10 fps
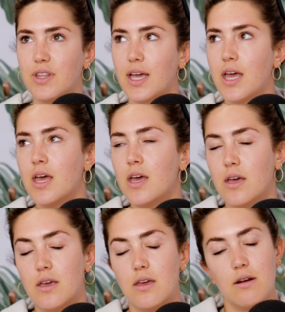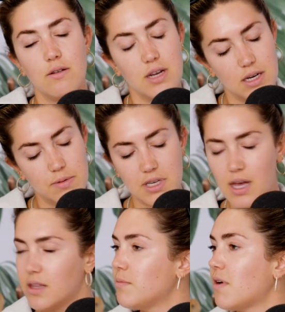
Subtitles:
Like you don't need to be telling them